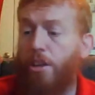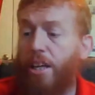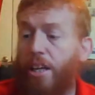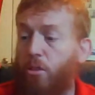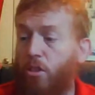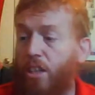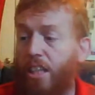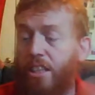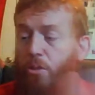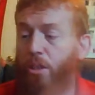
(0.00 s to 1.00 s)
that's
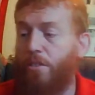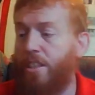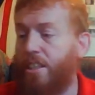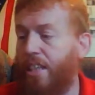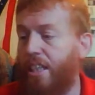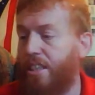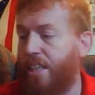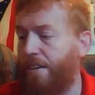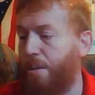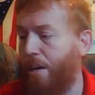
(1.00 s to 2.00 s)
the one of the reasons I had to
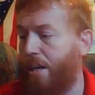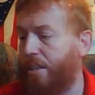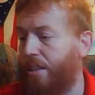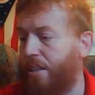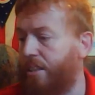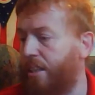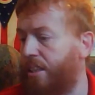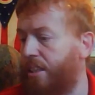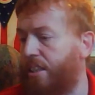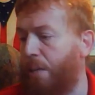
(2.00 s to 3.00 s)
carry it back. It says
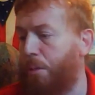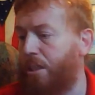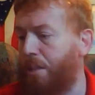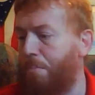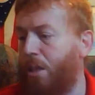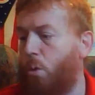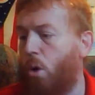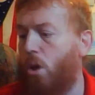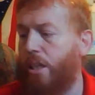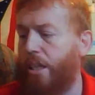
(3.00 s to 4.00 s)
it's established in
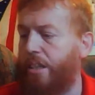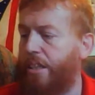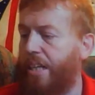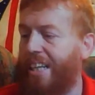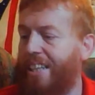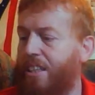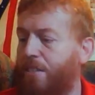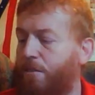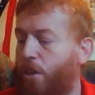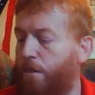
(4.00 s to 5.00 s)
Milwaukee,
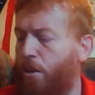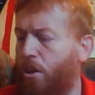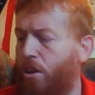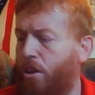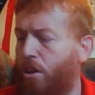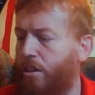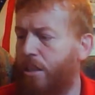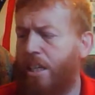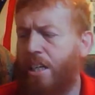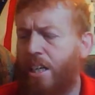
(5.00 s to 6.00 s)
1844.
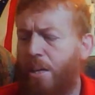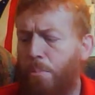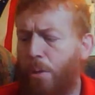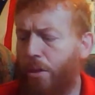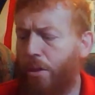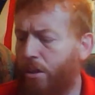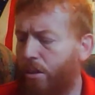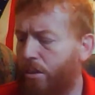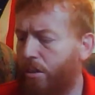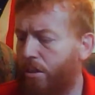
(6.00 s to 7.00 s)
But
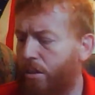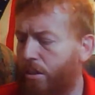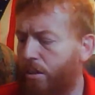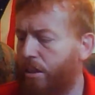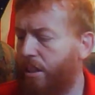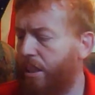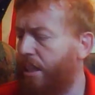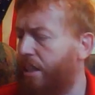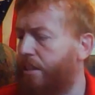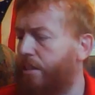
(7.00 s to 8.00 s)

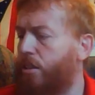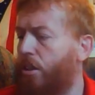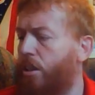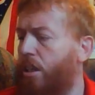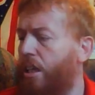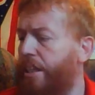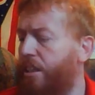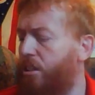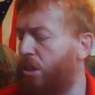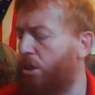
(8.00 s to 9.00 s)
yeah, so
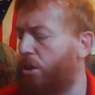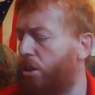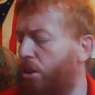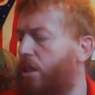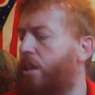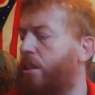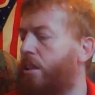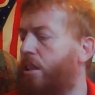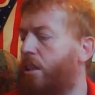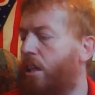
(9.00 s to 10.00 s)
it took
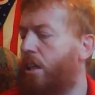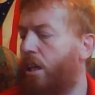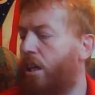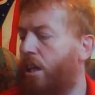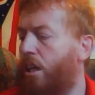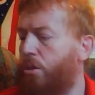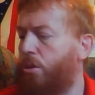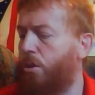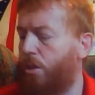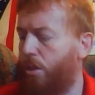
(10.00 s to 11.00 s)
a
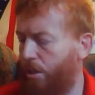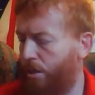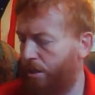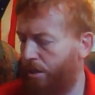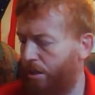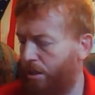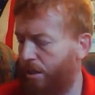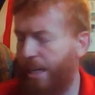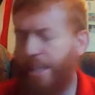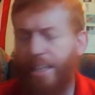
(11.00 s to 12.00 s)

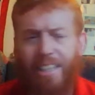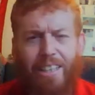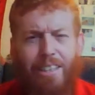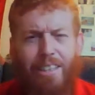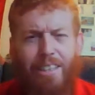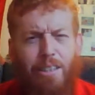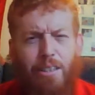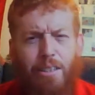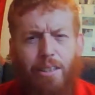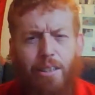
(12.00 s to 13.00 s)
good 89
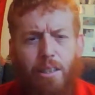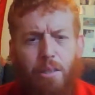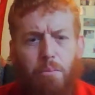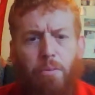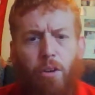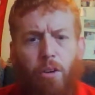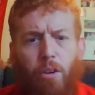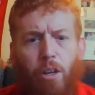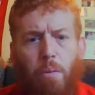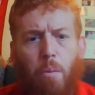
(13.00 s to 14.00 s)
years before it
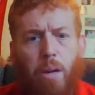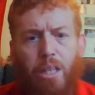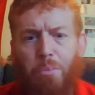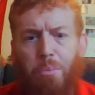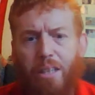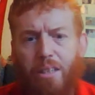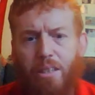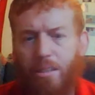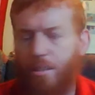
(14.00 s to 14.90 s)
came America's best.